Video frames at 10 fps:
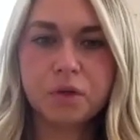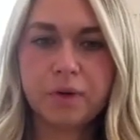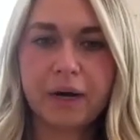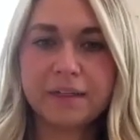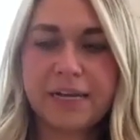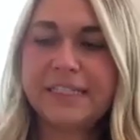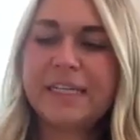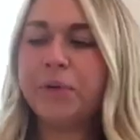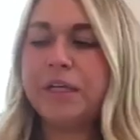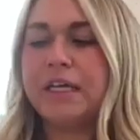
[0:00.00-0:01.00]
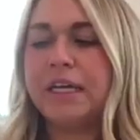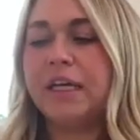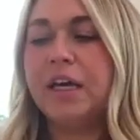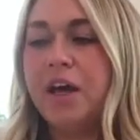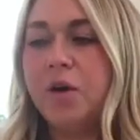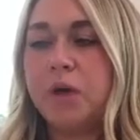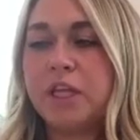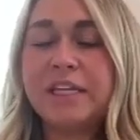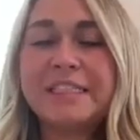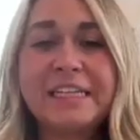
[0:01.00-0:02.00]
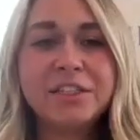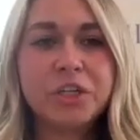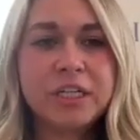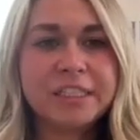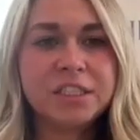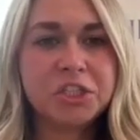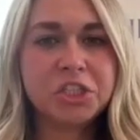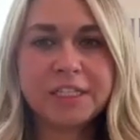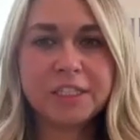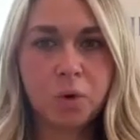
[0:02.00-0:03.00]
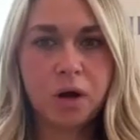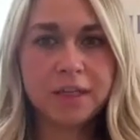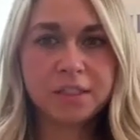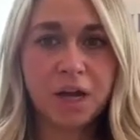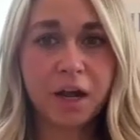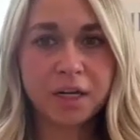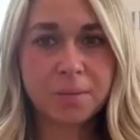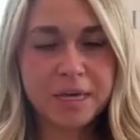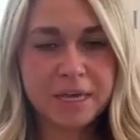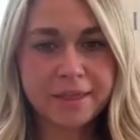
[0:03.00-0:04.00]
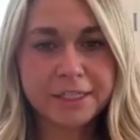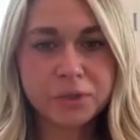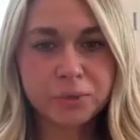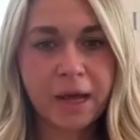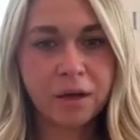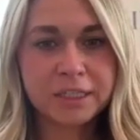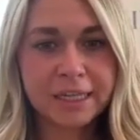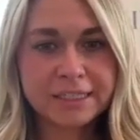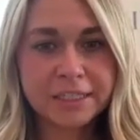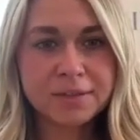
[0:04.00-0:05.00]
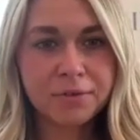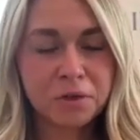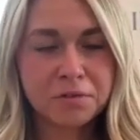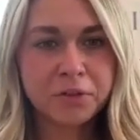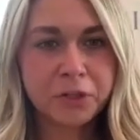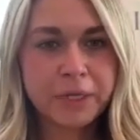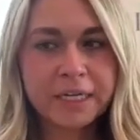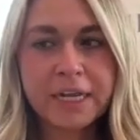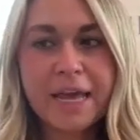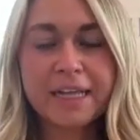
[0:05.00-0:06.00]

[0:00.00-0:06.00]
Right. And typically when it's inserted into the chest wall, it's not going to be this round unless it's full of fluid.